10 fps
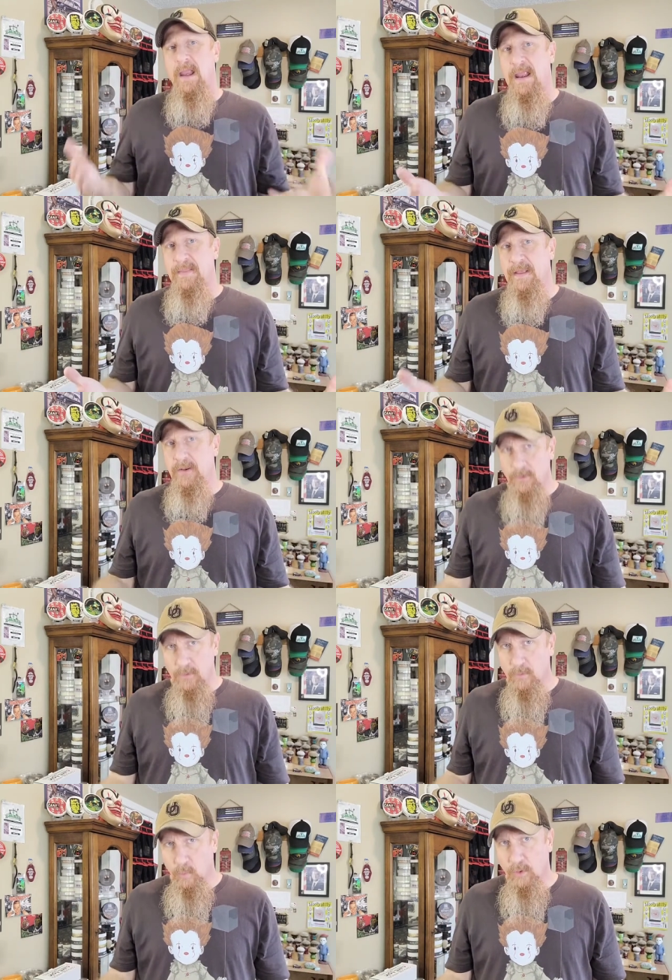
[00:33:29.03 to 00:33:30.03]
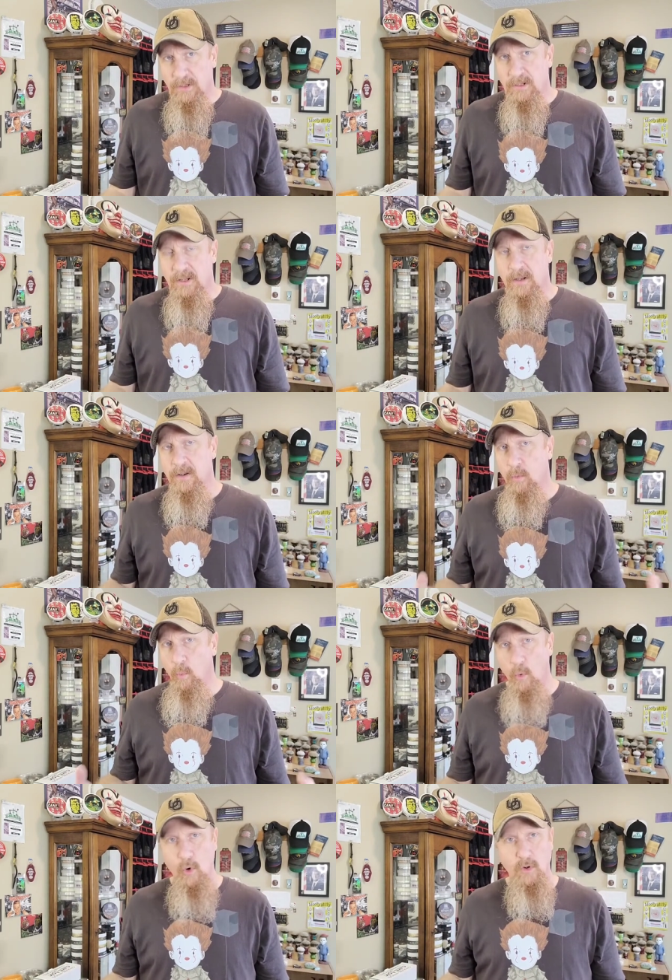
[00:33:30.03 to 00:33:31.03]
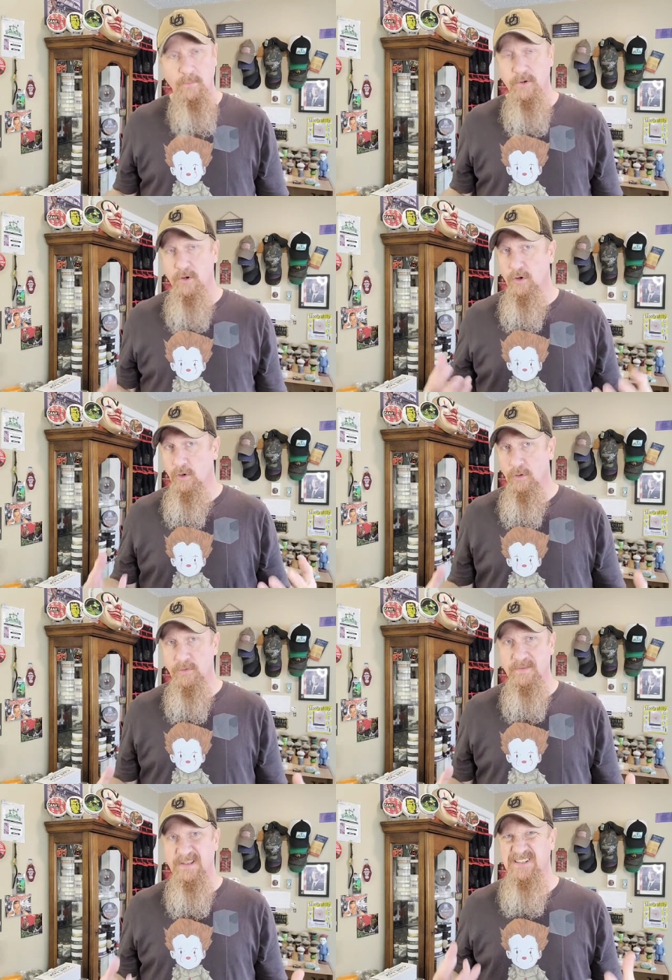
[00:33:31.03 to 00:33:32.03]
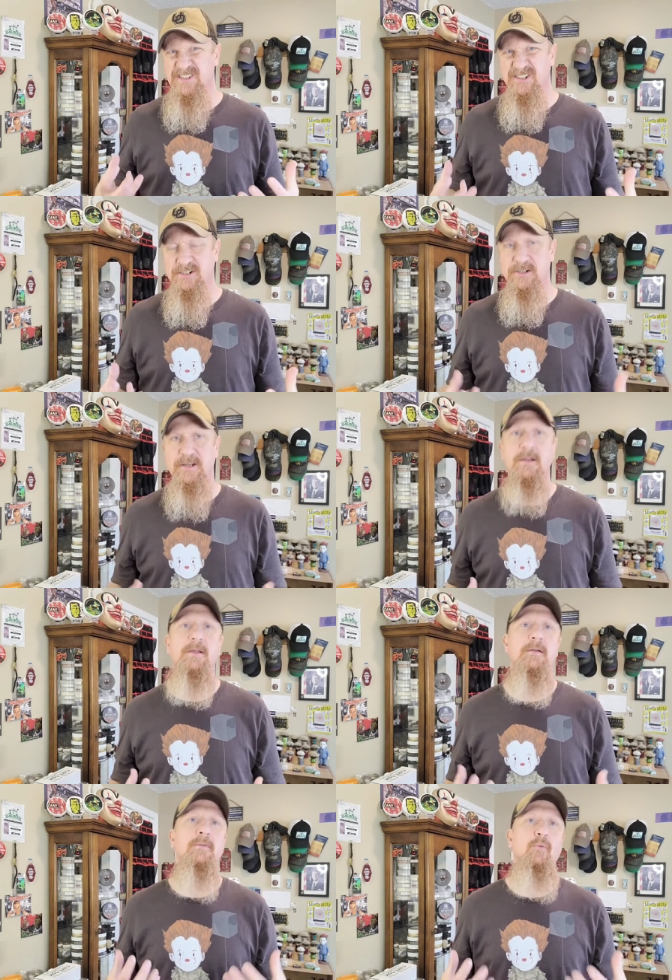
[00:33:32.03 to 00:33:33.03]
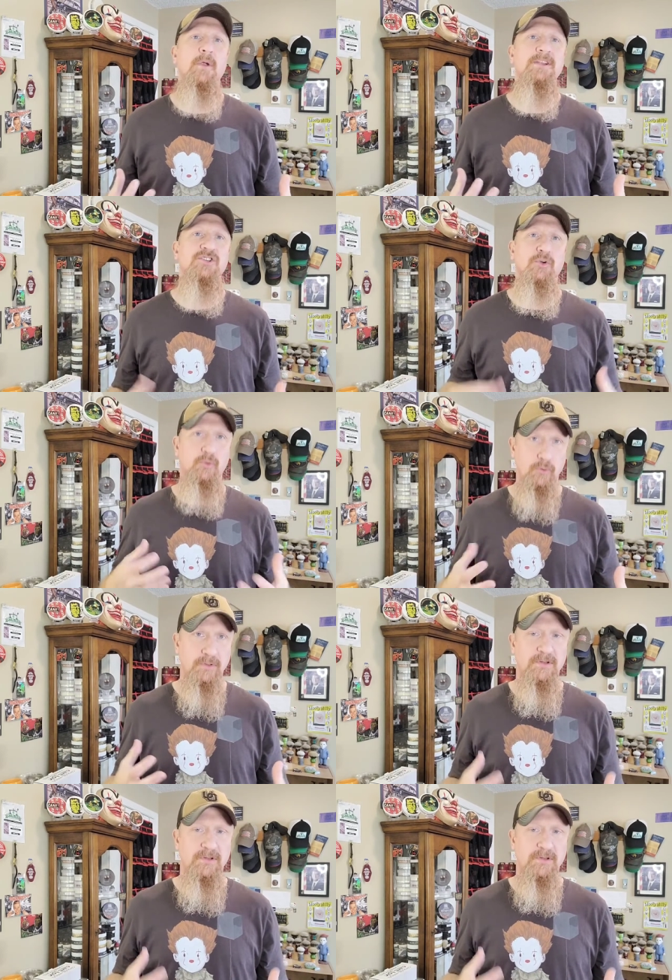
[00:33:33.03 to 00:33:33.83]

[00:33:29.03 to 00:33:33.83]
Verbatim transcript: Add that woody, warm, earthy, dark, rich oud